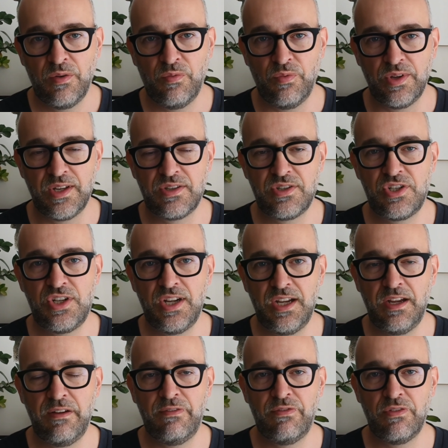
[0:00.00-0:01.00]
We
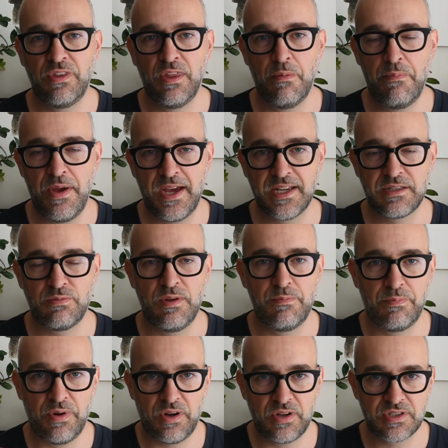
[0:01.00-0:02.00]
achieve the best we
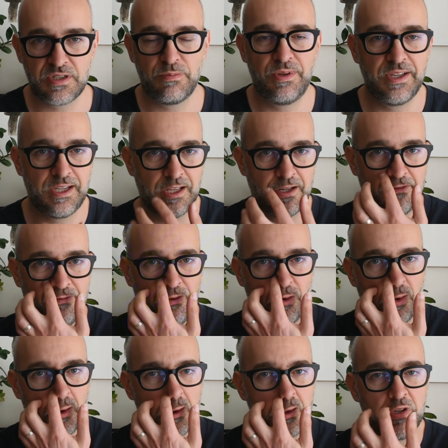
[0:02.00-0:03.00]
possibly can
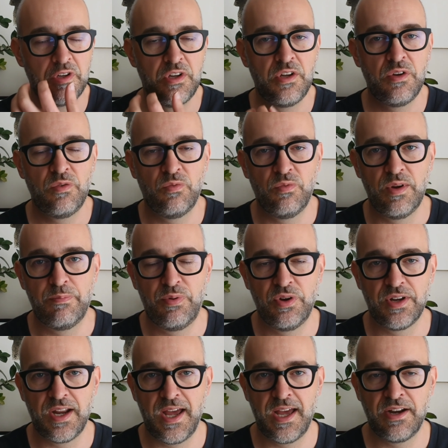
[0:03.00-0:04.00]
afford. We
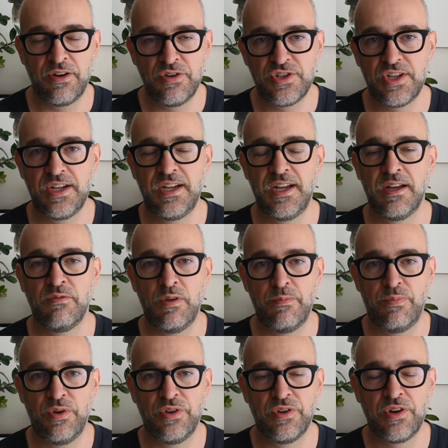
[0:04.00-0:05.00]
put energy and we
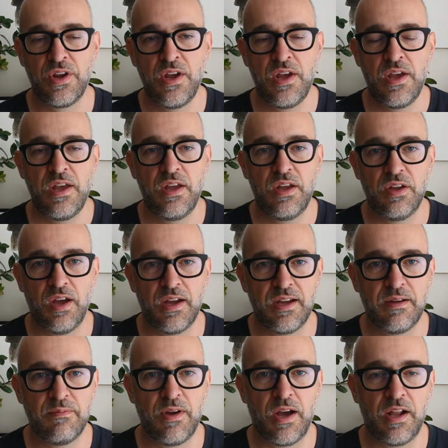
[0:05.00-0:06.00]
put
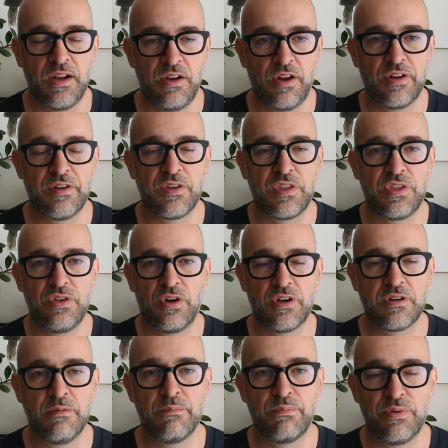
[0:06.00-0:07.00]
a lot of
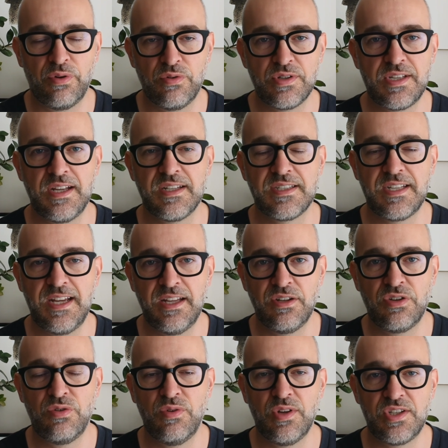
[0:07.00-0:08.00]
thought and process
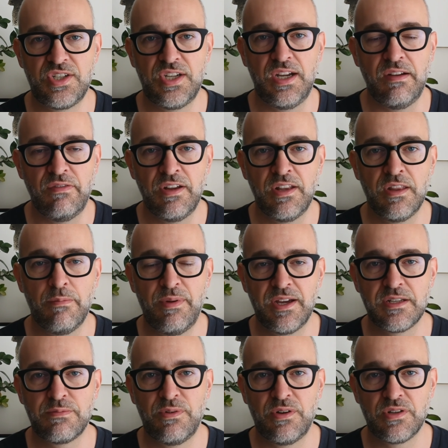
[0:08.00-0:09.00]
into achieving the
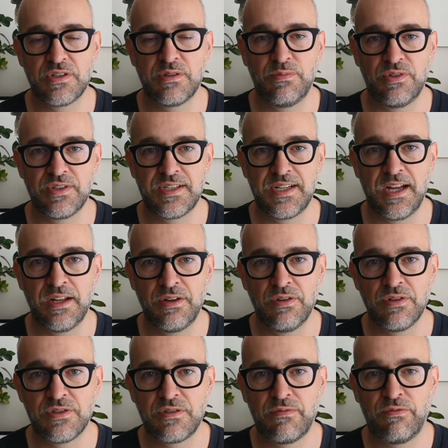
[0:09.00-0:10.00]
best possible
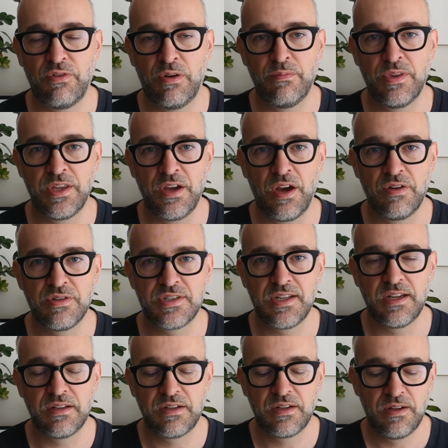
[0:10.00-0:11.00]
standards from the
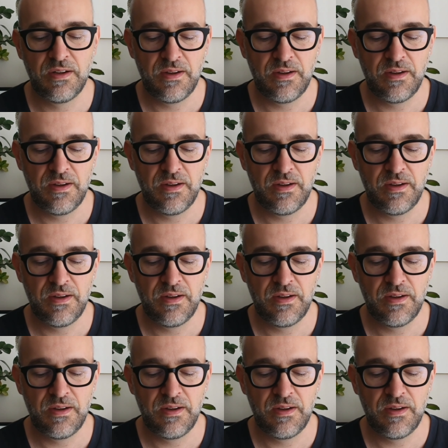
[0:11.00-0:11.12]
outset.